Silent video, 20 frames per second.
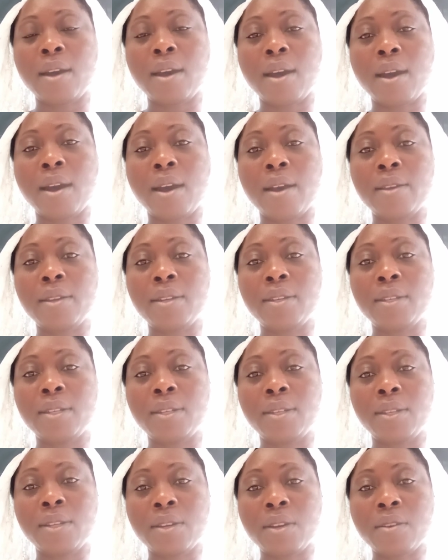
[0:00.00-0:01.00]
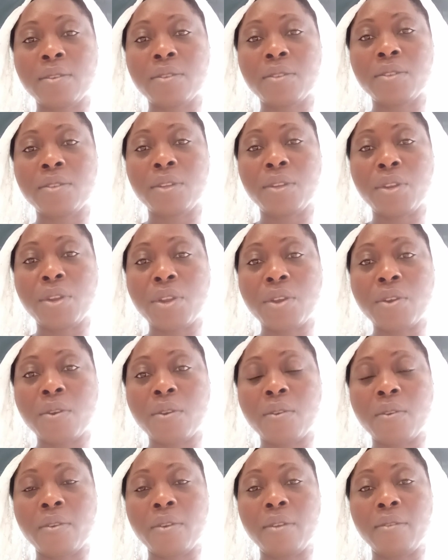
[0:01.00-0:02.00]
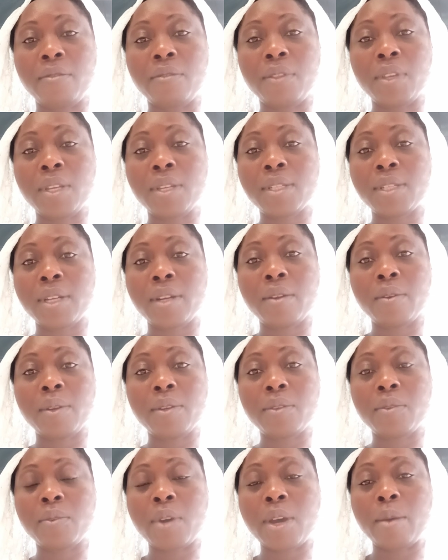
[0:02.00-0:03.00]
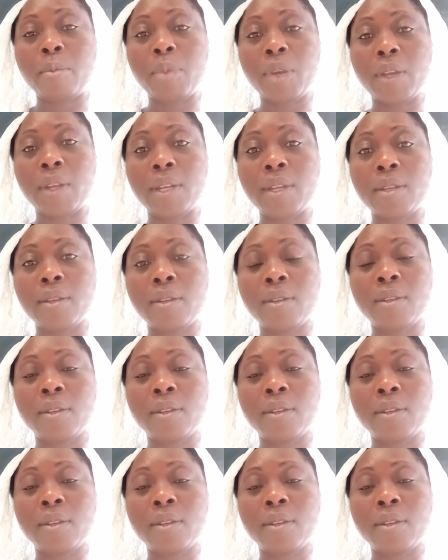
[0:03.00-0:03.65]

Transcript: I don't know if things are going to happen